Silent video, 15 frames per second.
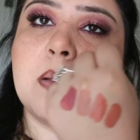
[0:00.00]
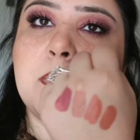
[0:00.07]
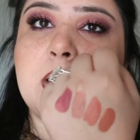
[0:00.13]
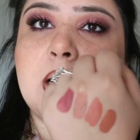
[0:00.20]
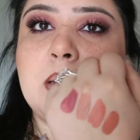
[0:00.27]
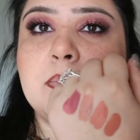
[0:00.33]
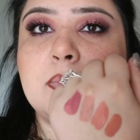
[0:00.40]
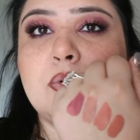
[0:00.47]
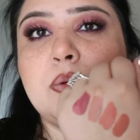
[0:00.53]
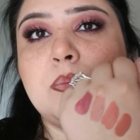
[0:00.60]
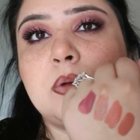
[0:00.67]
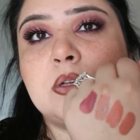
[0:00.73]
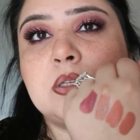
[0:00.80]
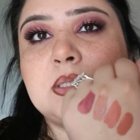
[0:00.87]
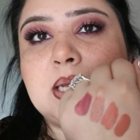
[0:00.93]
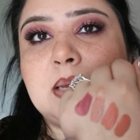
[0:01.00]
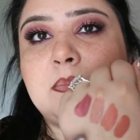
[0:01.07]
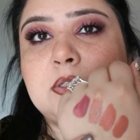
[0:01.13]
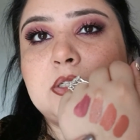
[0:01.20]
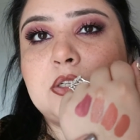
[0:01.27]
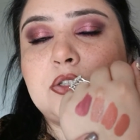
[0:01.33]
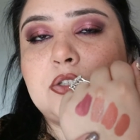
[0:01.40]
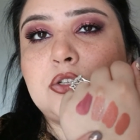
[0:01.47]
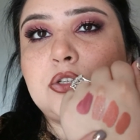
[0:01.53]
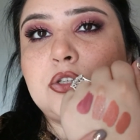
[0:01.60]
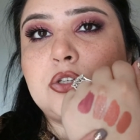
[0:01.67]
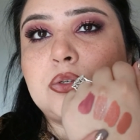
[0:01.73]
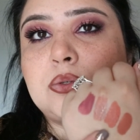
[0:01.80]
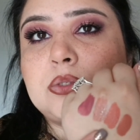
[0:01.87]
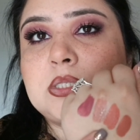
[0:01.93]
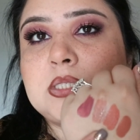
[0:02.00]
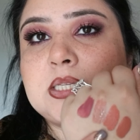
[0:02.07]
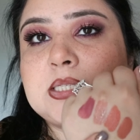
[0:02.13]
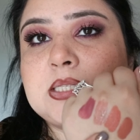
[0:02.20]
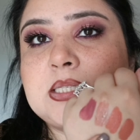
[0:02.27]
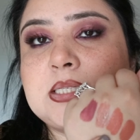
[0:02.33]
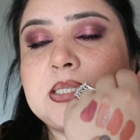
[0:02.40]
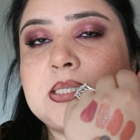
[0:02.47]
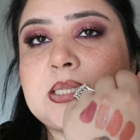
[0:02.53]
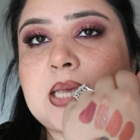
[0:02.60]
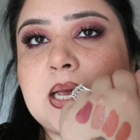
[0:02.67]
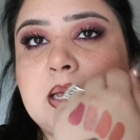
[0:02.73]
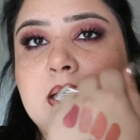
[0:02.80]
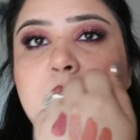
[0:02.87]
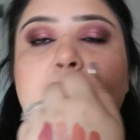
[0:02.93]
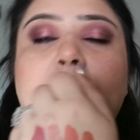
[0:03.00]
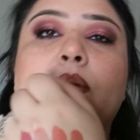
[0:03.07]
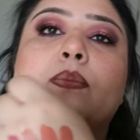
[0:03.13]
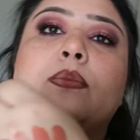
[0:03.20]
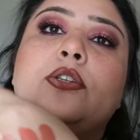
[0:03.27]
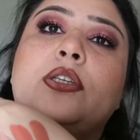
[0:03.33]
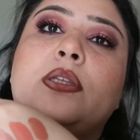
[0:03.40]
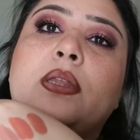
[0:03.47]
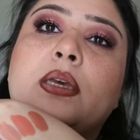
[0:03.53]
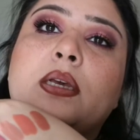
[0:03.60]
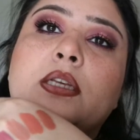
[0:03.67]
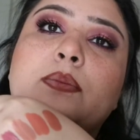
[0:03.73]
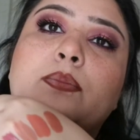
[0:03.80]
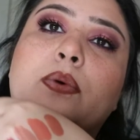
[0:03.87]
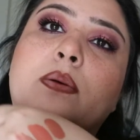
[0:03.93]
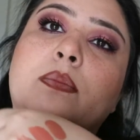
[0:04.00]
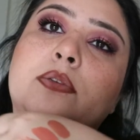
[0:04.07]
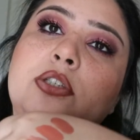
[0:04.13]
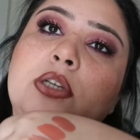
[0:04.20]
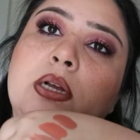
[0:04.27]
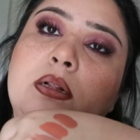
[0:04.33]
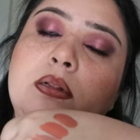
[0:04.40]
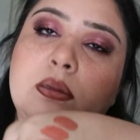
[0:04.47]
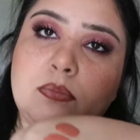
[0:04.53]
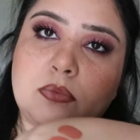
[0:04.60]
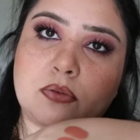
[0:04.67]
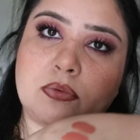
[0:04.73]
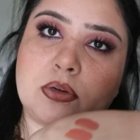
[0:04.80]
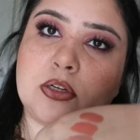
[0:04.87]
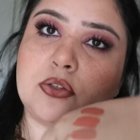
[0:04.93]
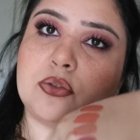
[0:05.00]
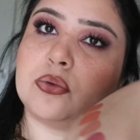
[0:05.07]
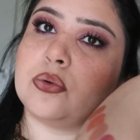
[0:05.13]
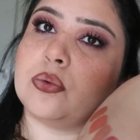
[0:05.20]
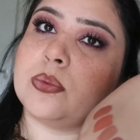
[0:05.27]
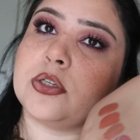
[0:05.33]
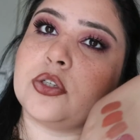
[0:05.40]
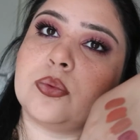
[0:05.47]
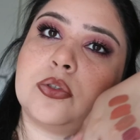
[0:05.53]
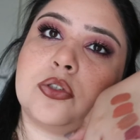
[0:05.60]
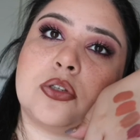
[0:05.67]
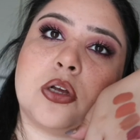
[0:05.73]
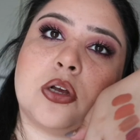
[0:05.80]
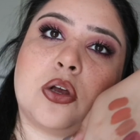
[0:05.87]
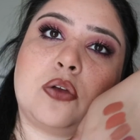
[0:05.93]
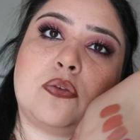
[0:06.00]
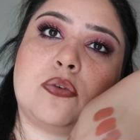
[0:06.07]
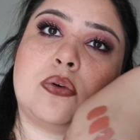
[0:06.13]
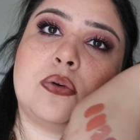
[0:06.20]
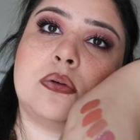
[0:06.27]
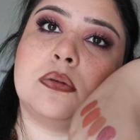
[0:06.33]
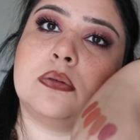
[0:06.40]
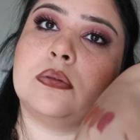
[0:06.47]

But I'm almost tempted to use the second one, which I think is Bombshell. I'm not really sure which one should I go for.